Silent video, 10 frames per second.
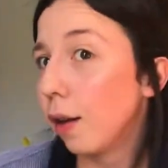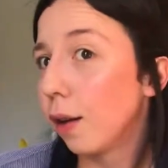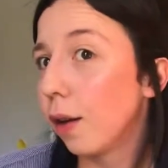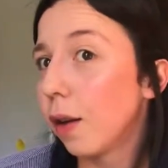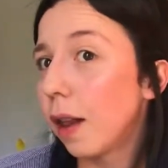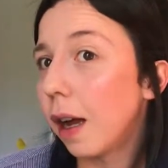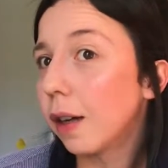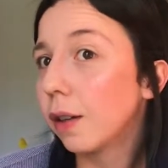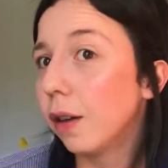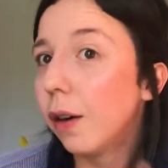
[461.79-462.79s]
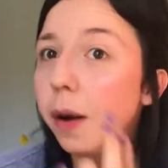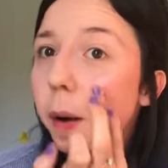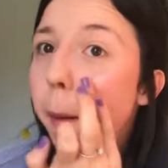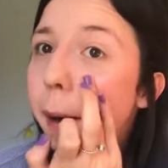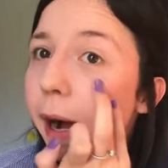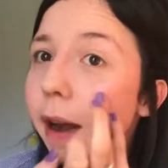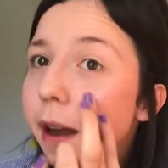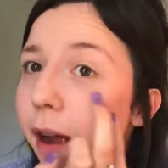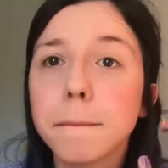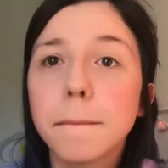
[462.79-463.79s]
Look at that glow,
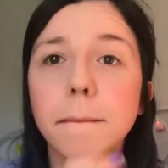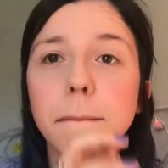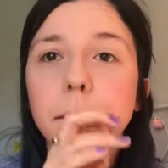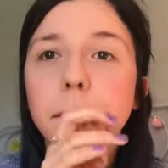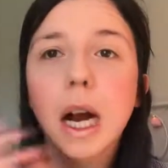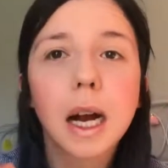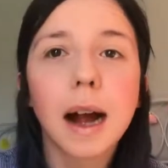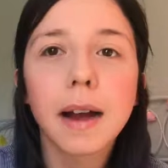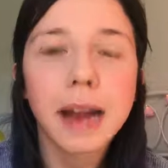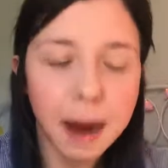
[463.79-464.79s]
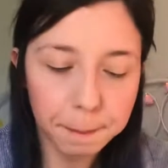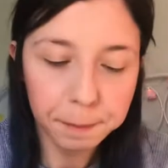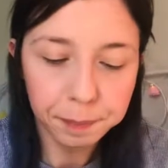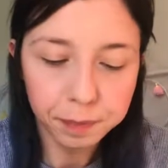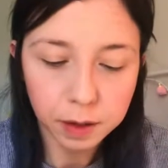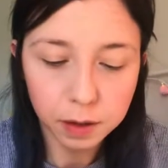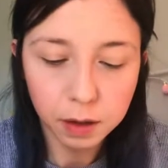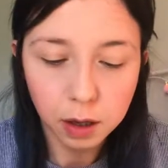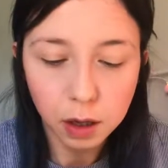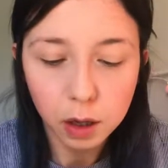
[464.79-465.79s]
man. God
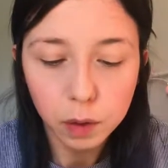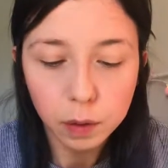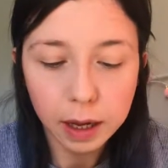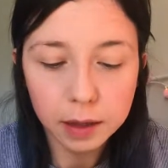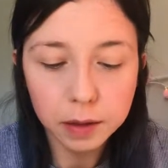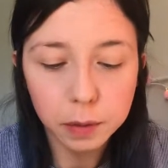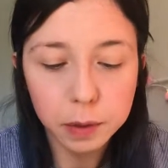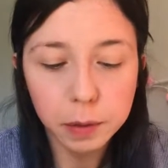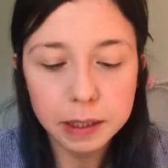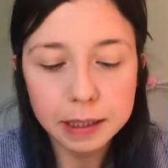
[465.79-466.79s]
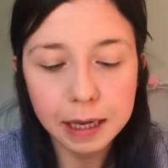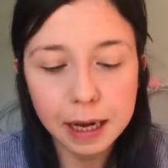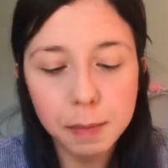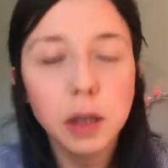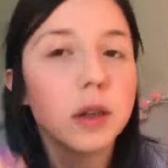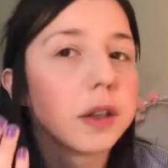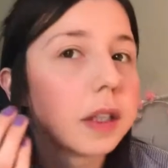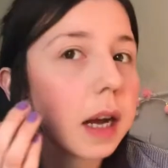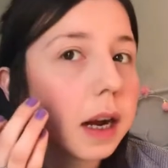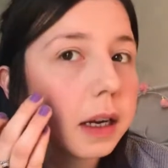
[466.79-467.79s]
damn. Okay, so we'll do the same on the other
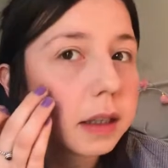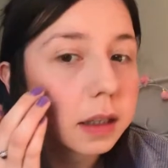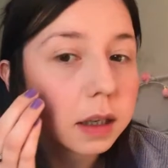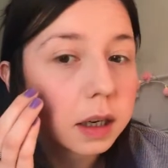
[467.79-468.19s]
side.